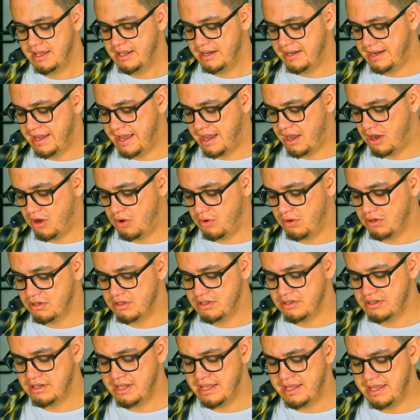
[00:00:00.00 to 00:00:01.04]
Now,
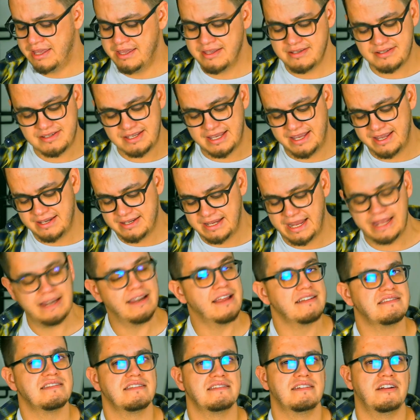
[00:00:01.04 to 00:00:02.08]
is it a
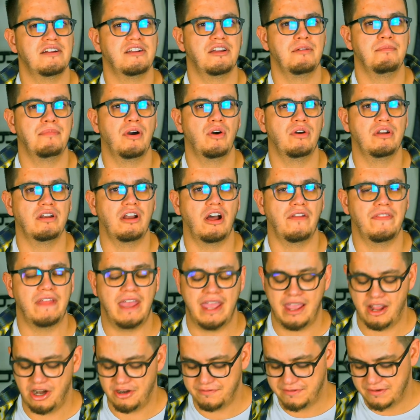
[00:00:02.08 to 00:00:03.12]
necessary component on the
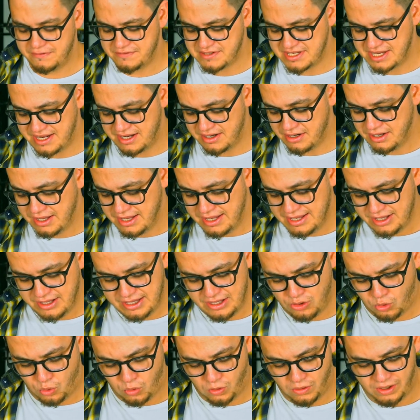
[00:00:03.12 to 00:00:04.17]

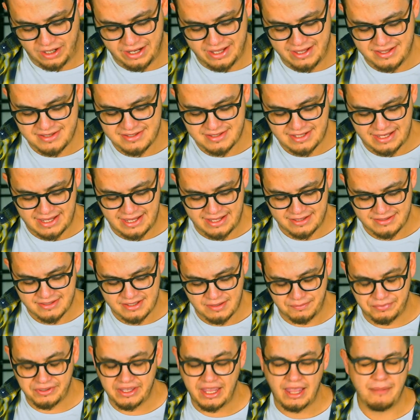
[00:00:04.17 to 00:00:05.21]
AR-15, or is it
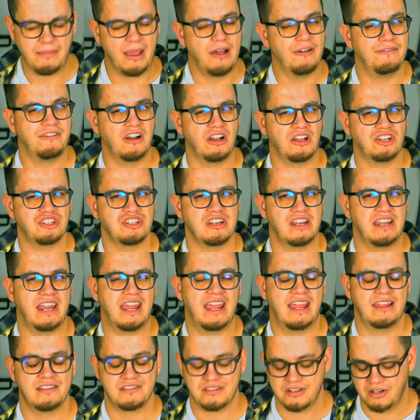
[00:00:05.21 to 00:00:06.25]
simply a malfunction
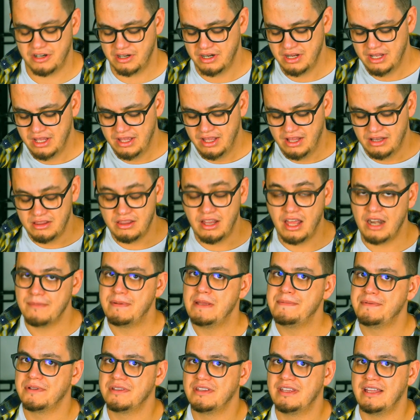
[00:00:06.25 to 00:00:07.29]
enhancer? A lot of
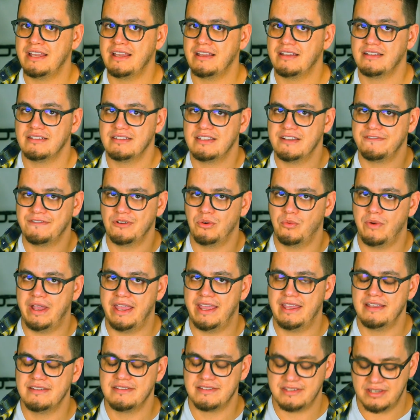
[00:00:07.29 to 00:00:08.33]
people think different
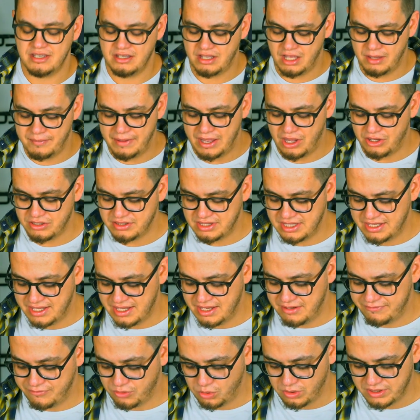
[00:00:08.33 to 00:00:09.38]
ways about
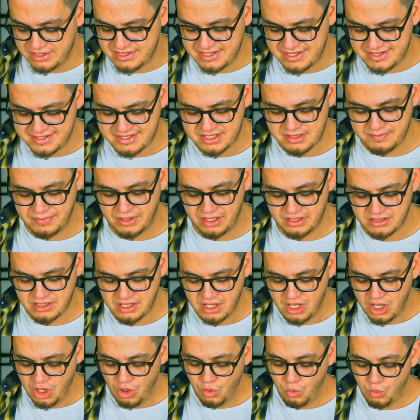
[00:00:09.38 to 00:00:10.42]
the forward assist, but
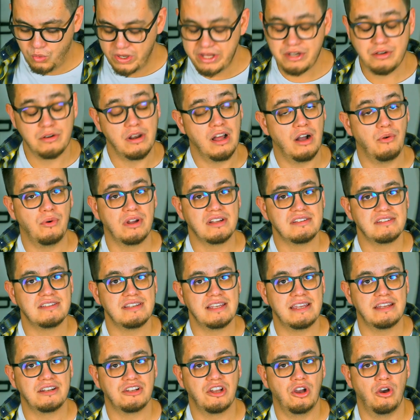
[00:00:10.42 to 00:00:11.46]
we do not want to
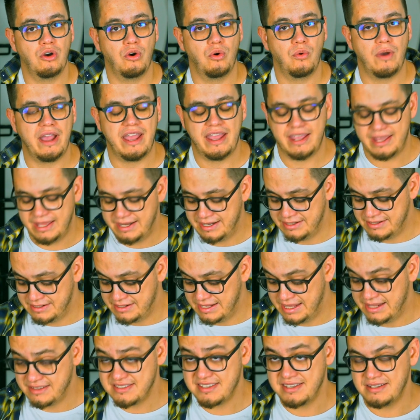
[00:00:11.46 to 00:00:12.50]
see it go away
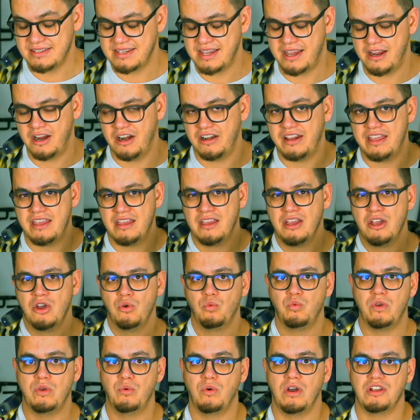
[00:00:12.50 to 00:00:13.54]
in its entirety.
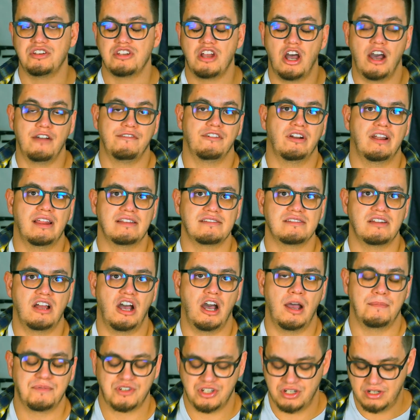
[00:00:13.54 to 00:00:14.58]
We want to offer it as an
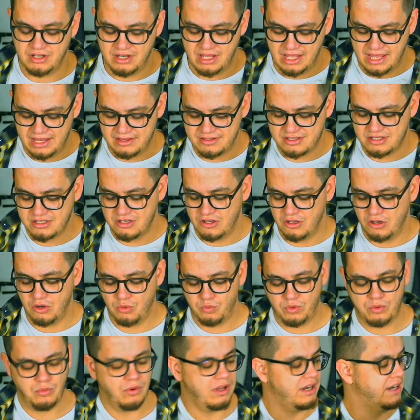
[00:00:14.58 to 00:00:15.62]
option. And so
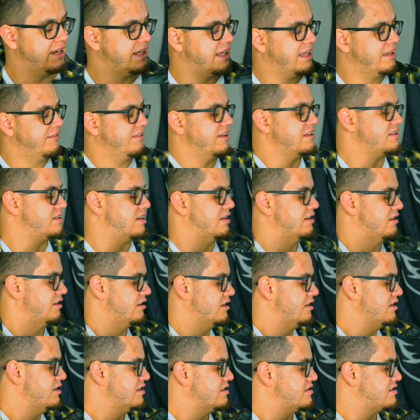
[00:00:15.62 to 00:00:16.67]
we wanted to give it
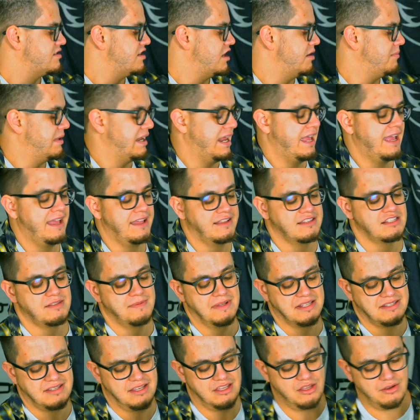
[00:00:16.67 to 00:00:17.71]
some
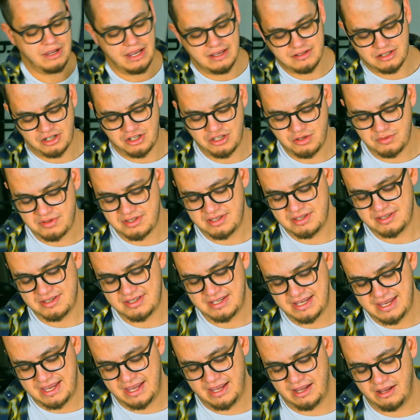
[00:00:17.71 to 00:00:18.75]
enhancements that you guys are used to
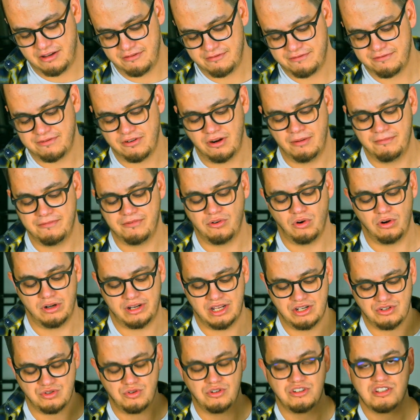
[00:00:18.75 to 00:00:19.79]
seeing from
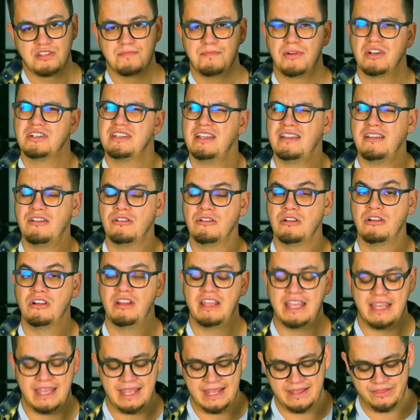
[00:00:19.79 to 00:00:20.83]
forward controls,
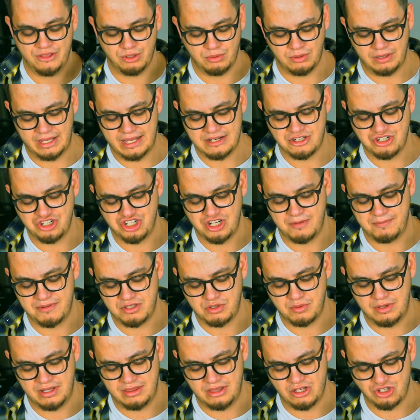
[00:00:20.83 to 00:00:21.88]
particularly in the relationship
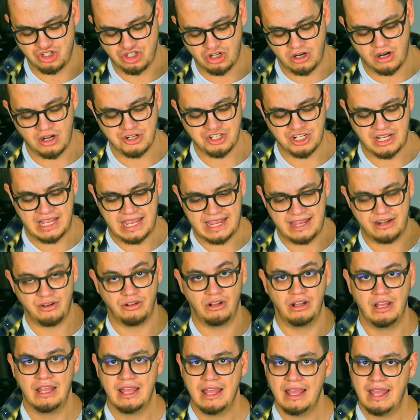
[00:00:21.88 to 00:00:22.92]
between the charging
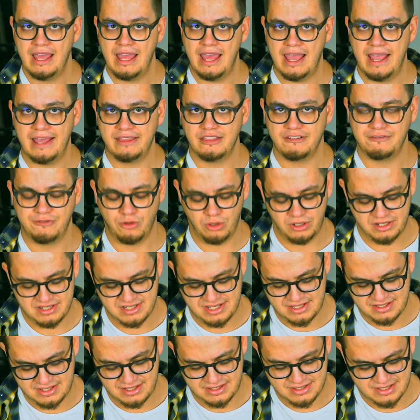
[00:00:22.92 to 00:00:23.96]
handle and the forward
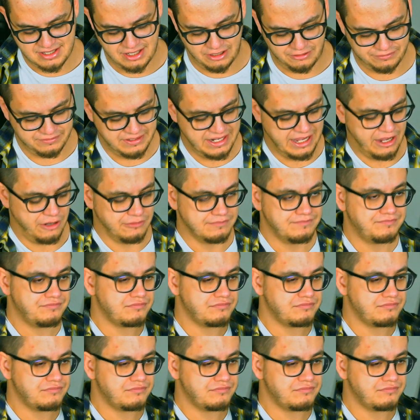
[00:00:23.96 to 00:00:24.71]
assist itself. Now,